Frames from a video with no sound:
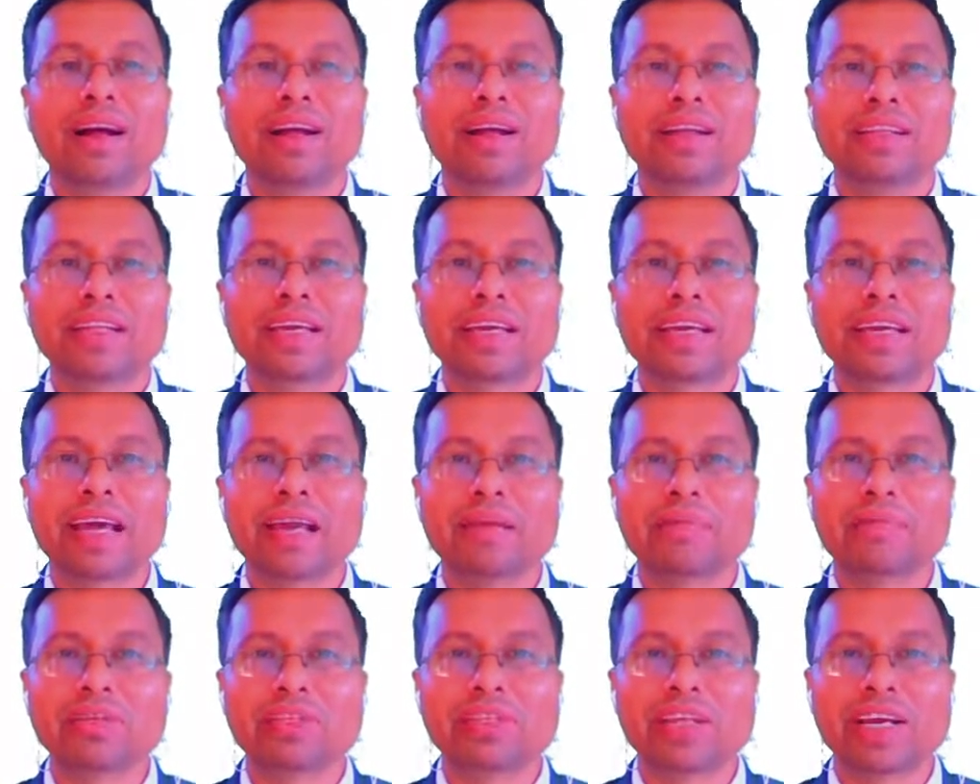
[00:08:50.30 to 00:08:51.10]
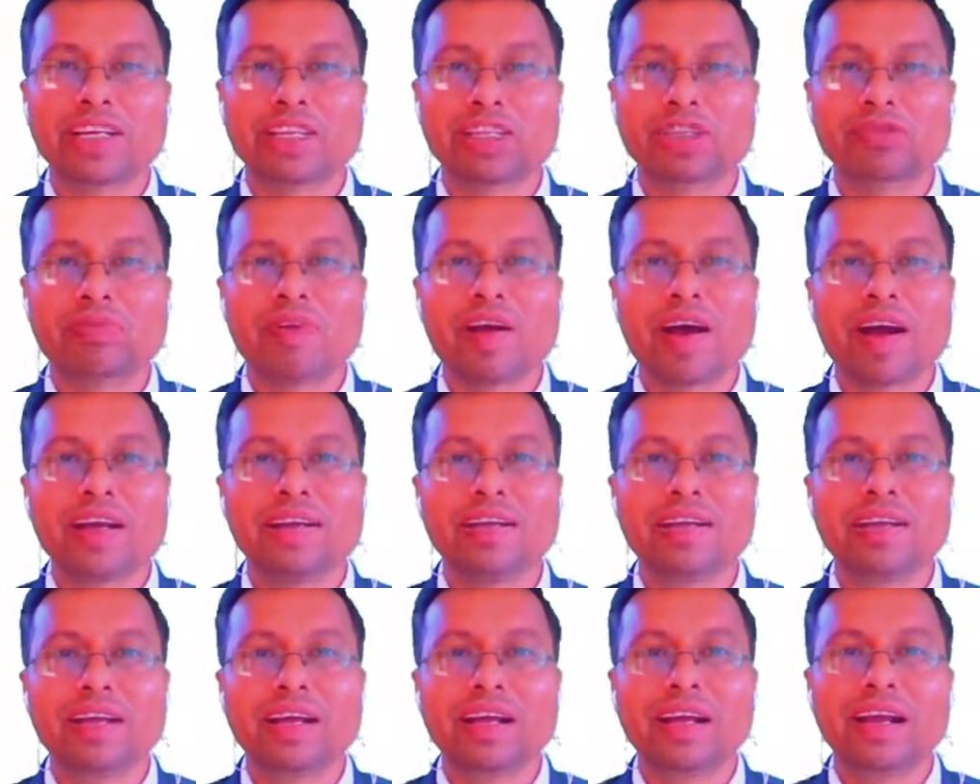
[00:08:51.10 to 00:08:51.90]
they can be
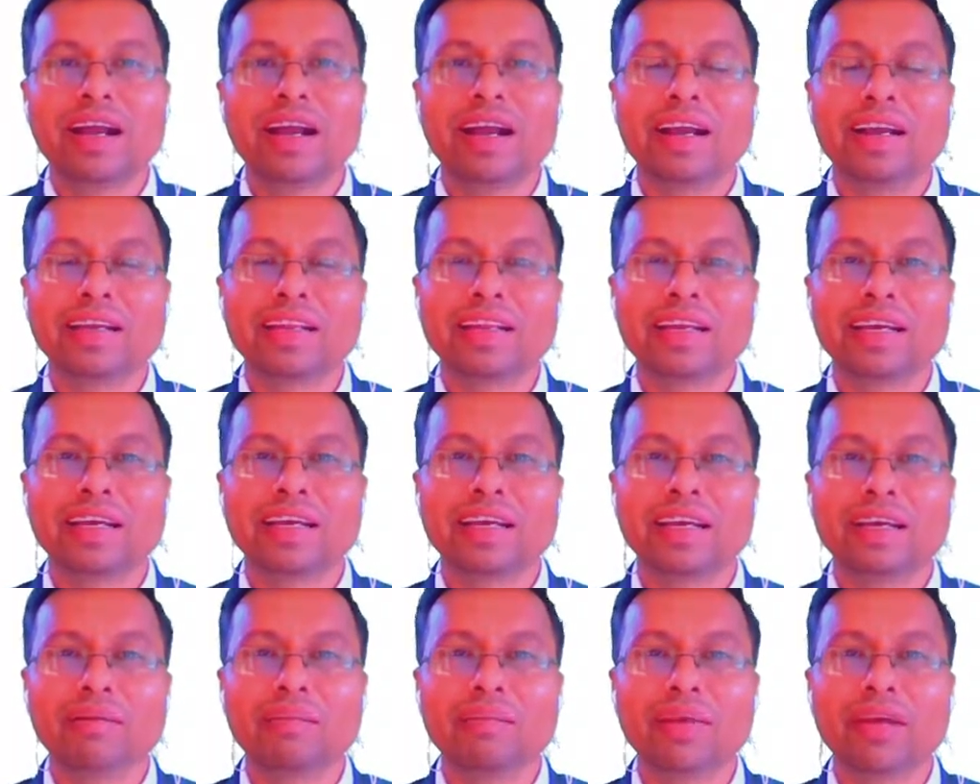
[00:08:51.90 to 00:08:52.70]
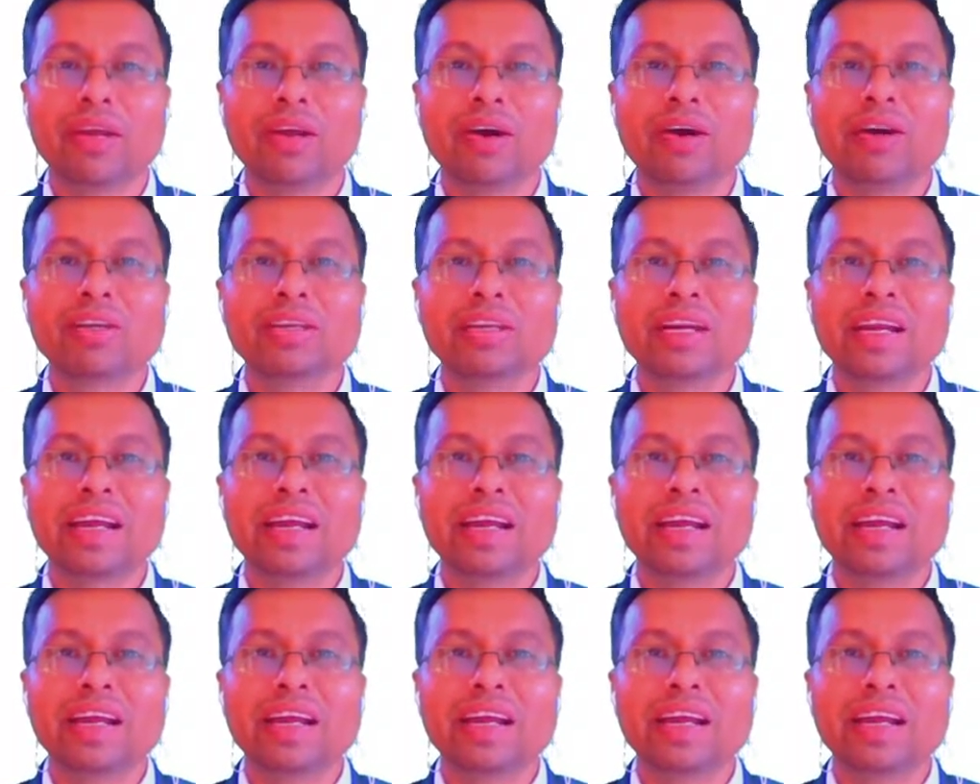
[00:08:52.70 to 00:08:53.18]
satisfied and they may not